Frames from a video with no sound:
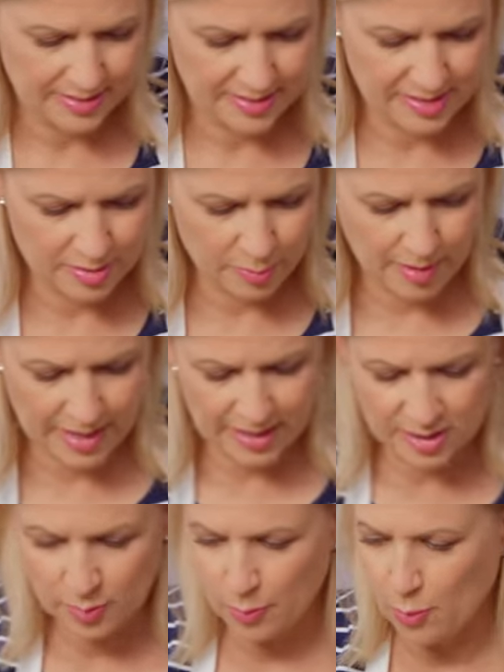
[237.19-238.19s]
This is
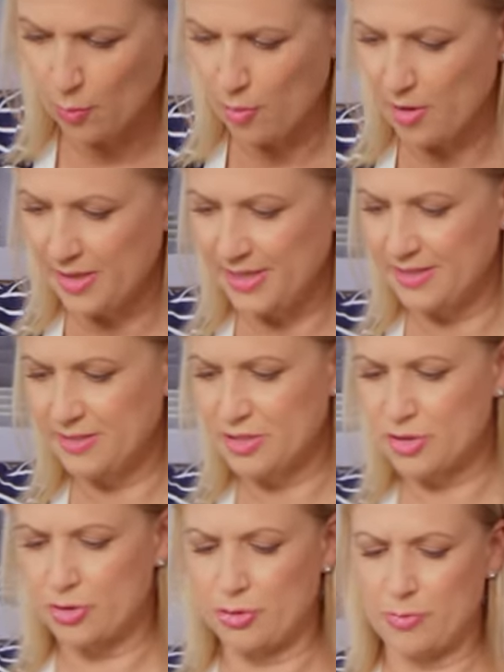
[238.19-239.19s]
ready to pour
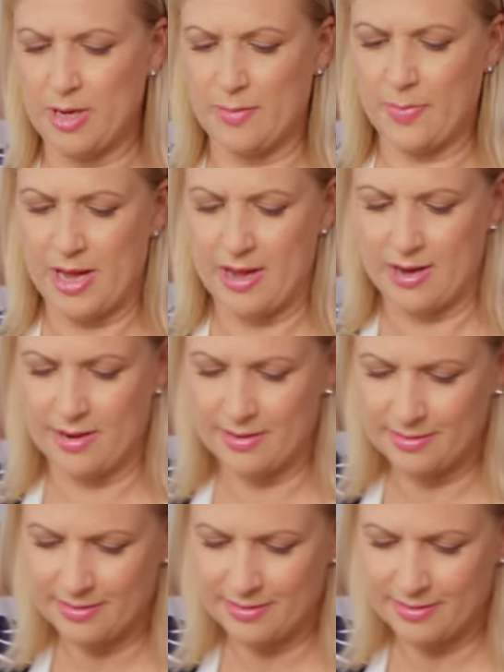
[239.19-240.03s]
into my pan.